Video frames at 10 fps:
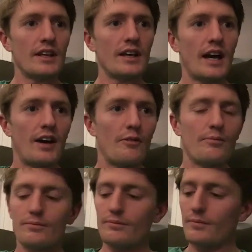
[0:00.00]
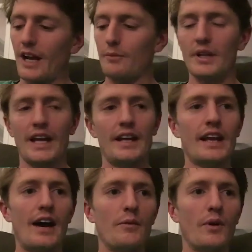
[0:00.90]
kind of plan it
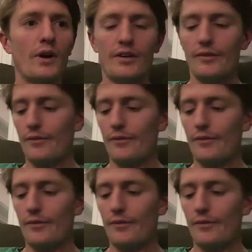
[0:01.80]
out more.